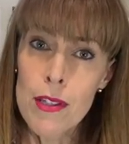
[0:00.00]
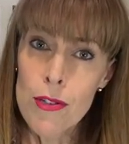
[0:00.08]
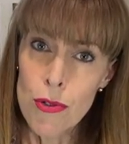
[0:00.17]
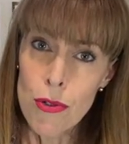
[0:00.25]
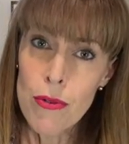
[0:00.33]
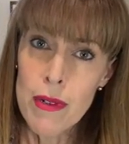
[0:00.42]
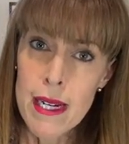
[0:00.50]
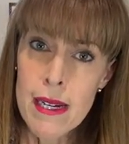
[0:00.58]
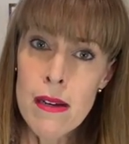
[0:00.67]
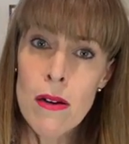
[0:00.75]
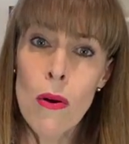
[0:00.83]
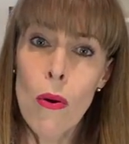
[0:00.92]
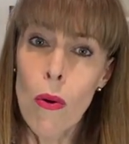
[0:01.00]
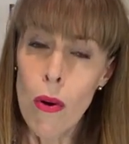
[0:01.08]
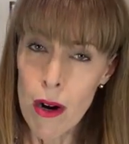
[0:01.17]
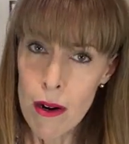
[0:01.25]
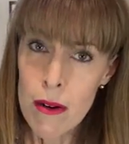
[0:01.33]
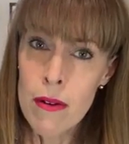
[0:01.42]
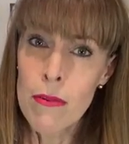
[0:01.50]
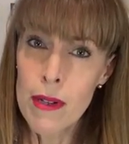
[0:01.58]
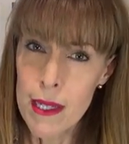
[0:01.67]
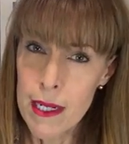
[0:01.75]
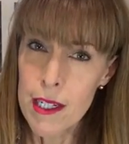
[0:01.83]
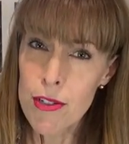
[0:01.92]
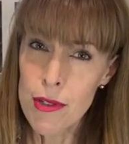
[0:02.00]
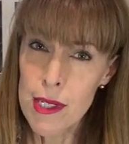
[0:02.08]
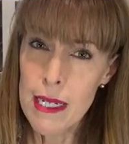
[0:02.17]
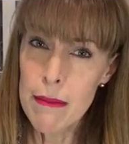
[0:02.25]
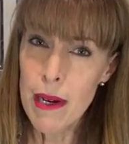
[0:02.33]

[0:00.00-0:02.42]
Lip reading: jewelry or with an interesting